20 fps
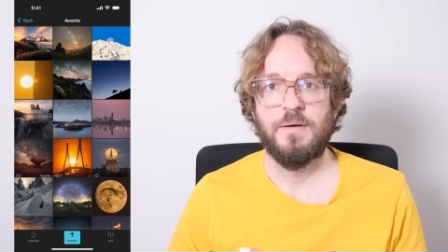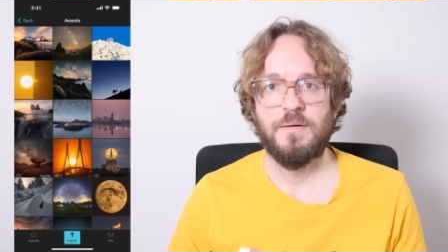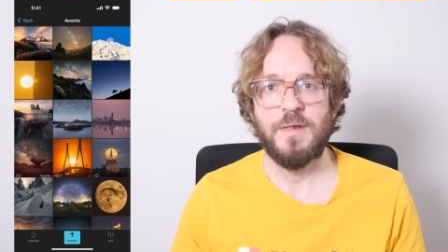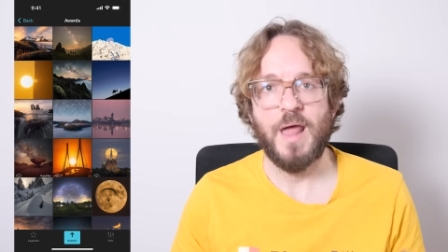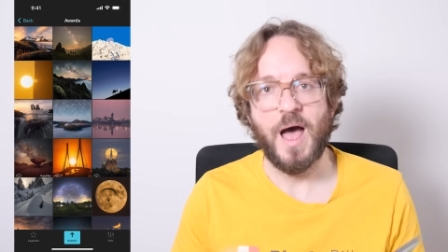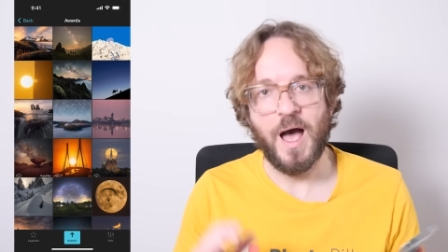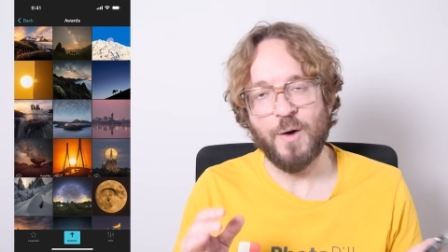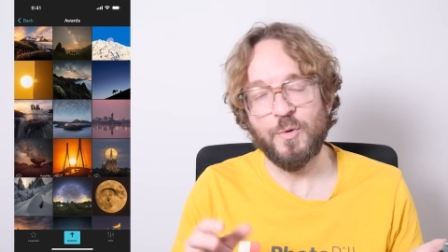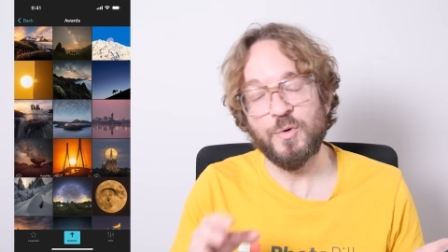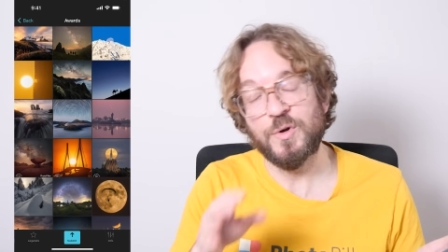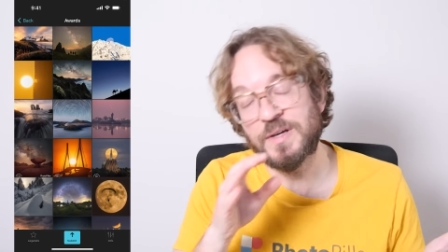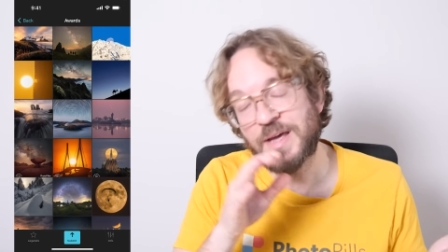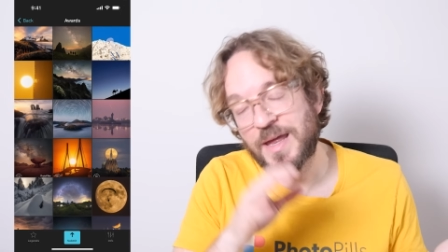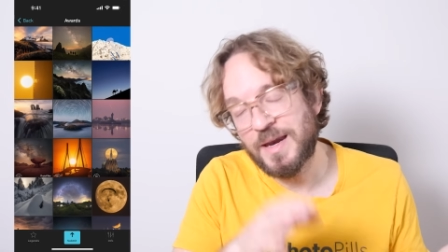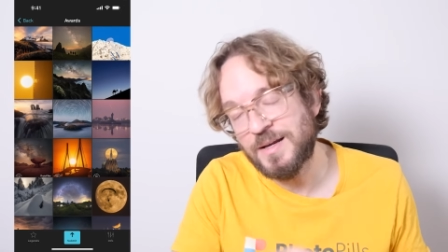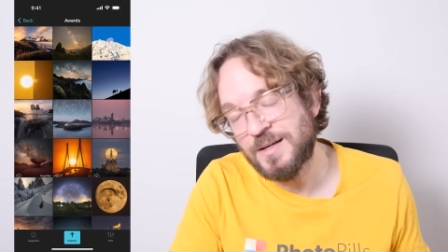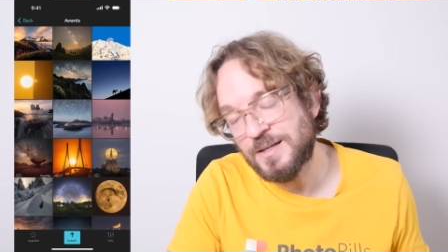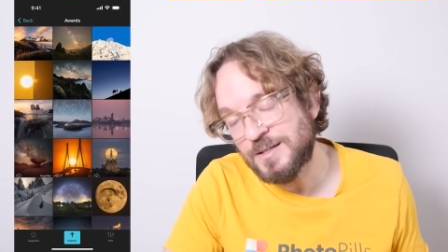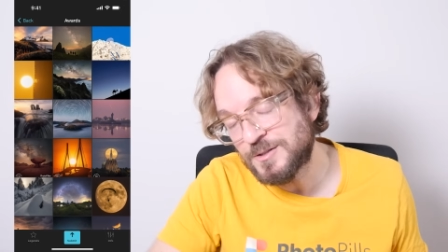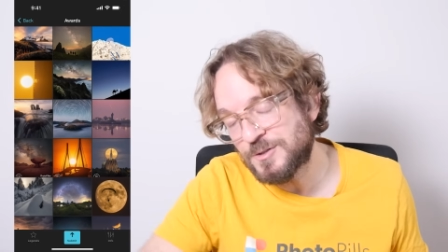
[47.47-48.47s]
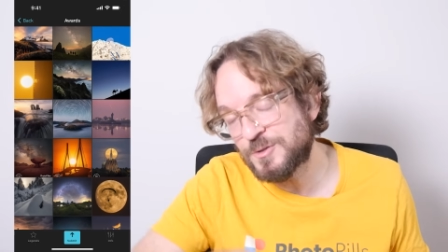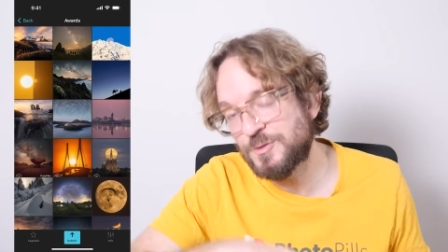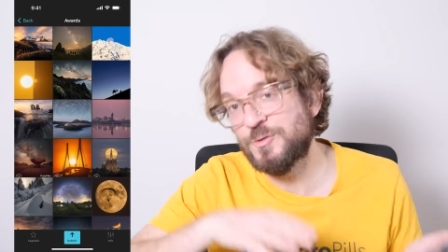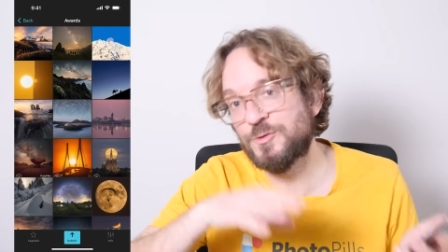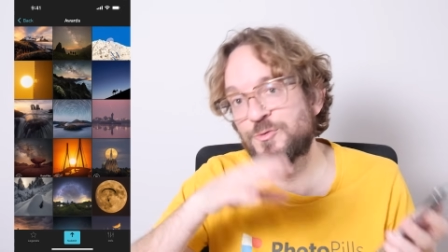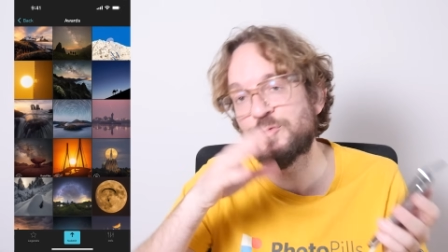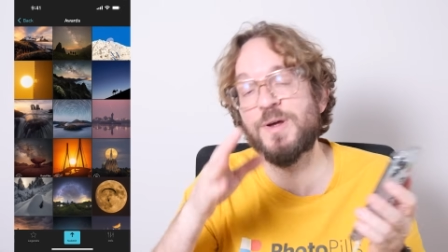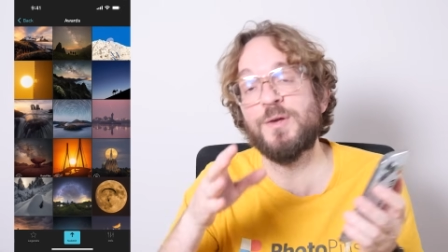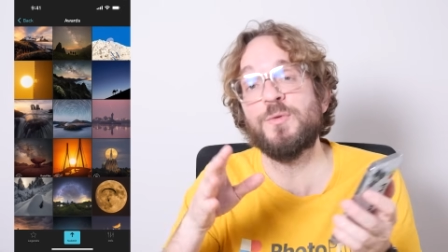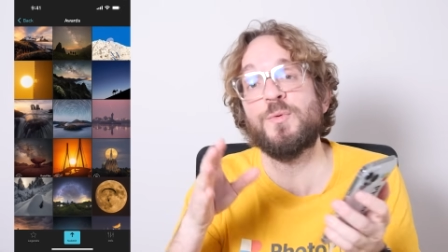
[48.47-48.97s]
Now we're getting into
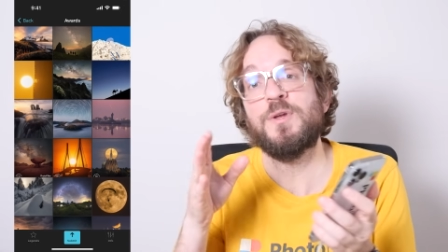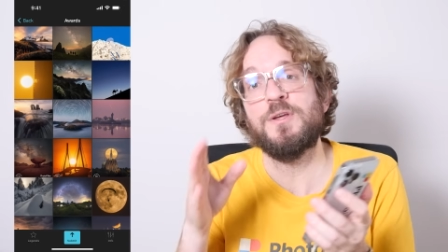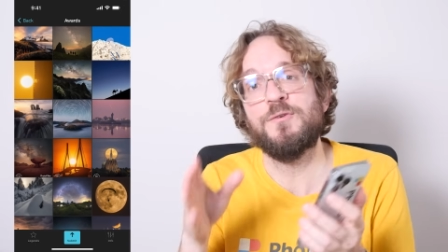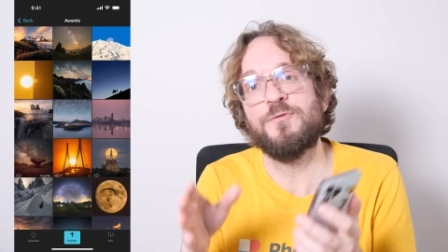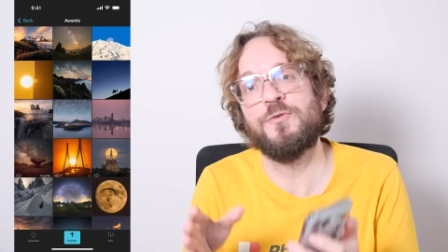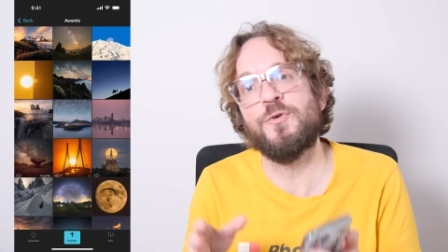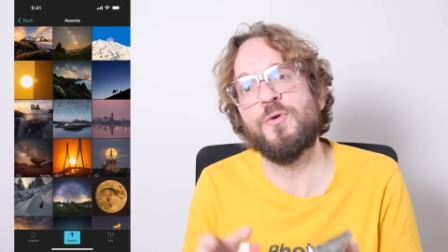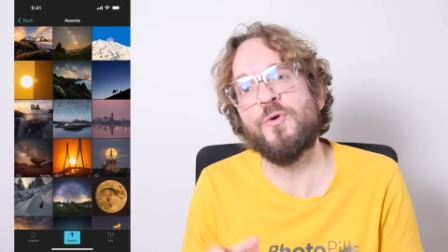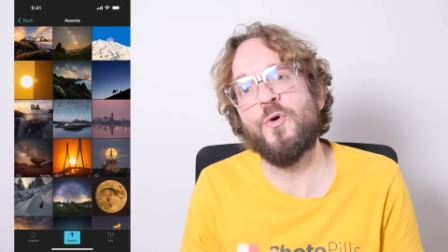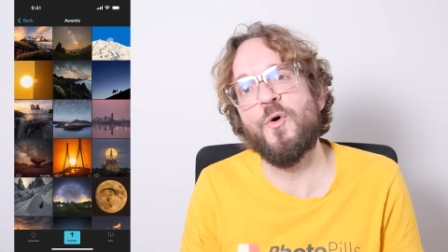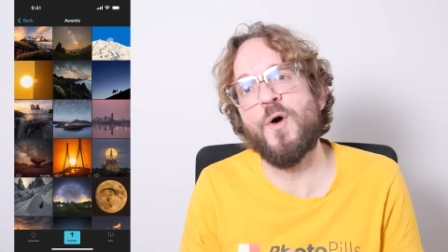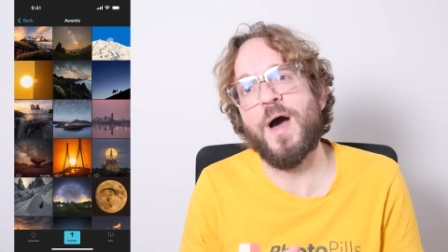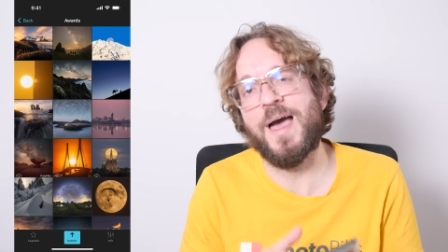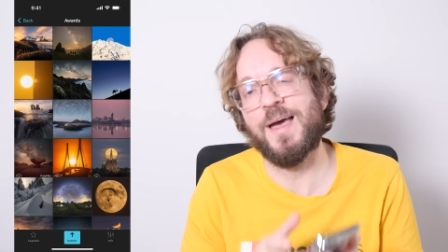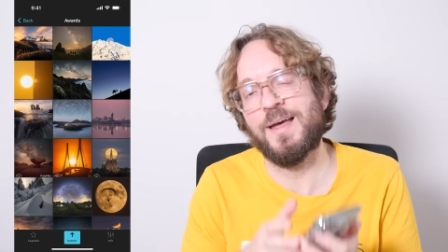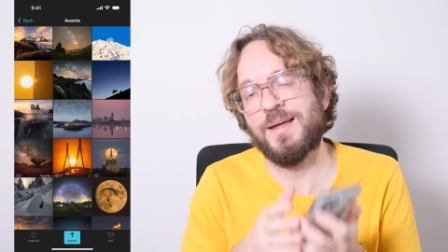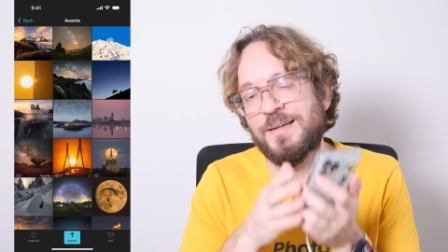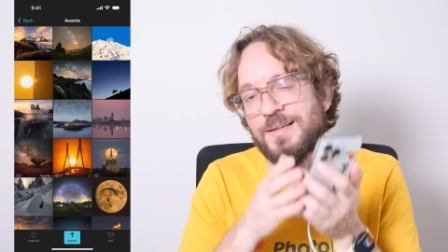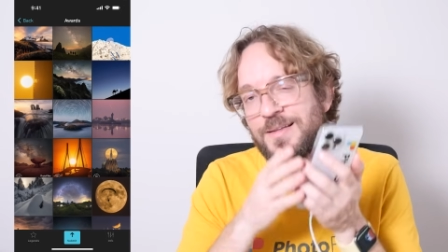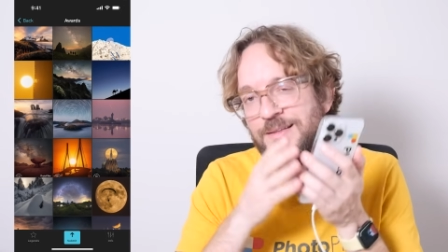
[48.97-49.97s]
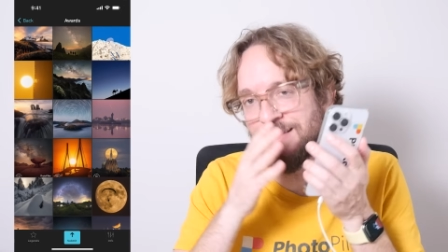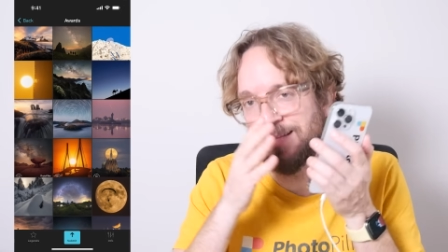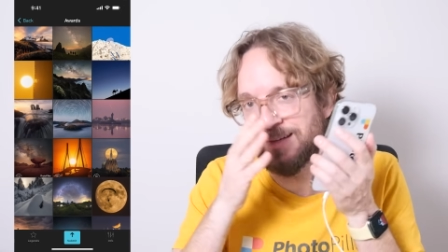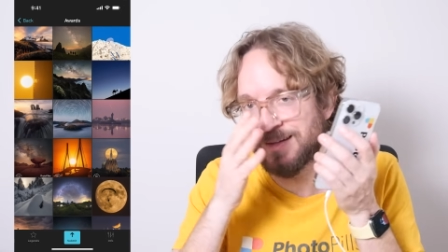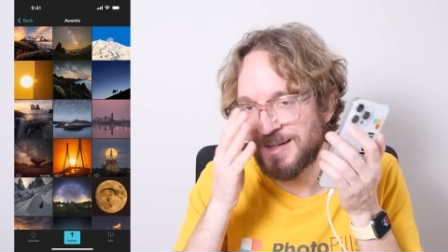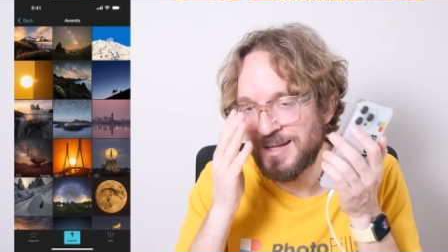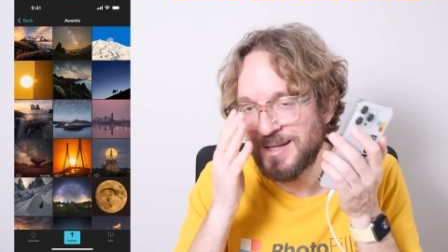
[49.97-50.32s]
2024, and the